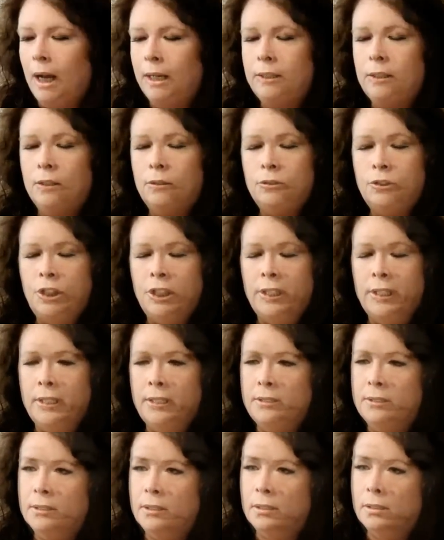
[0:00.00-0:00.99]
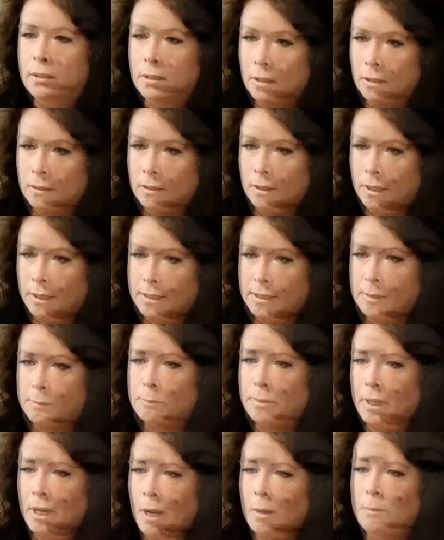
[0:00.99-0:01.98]
I know Jenny's
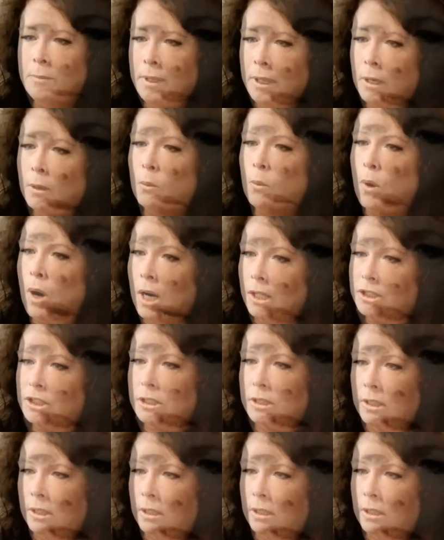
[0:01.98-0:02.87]
clueless, but I'm there watching